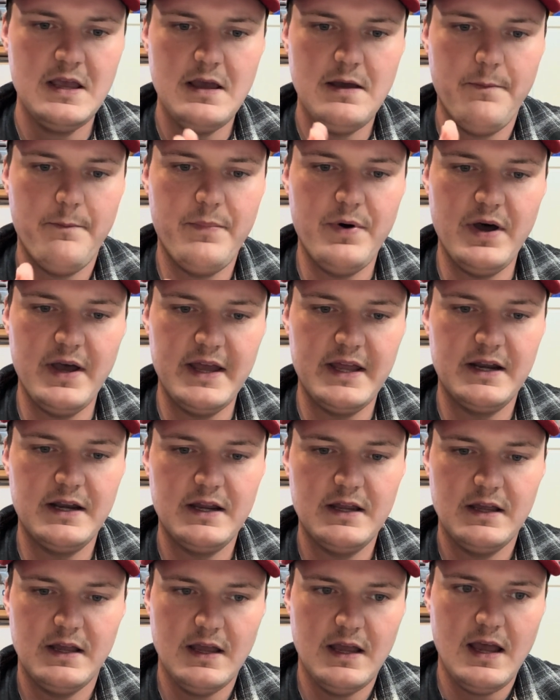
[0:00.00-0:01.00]
But
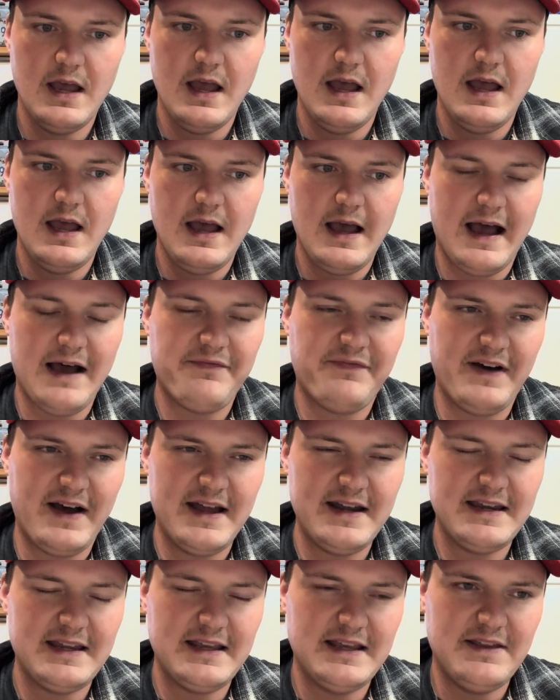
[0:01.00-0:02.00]
I
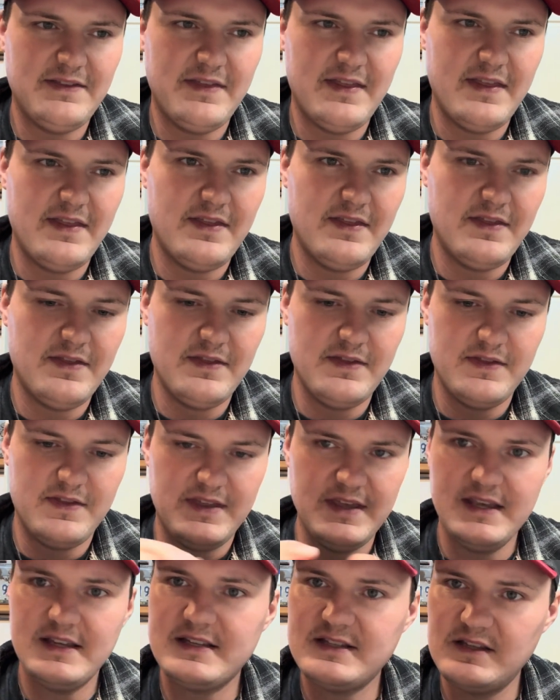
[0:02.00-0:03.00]
find in
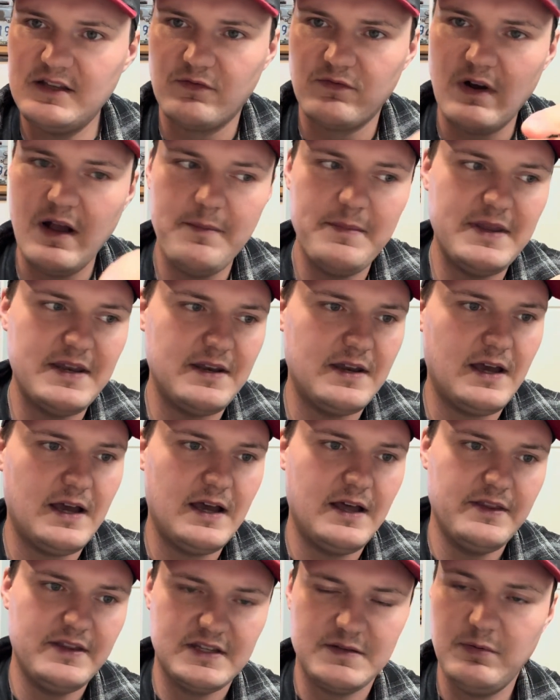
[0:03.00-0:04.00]
this, the rum in
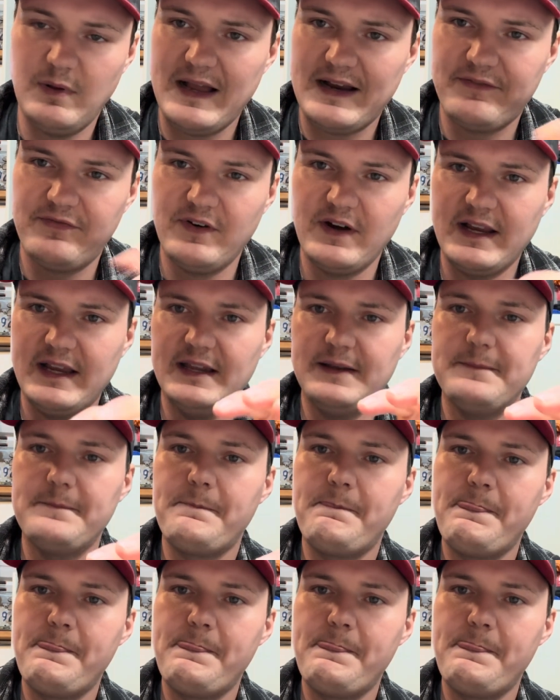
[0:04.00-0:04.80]
this Black Frigate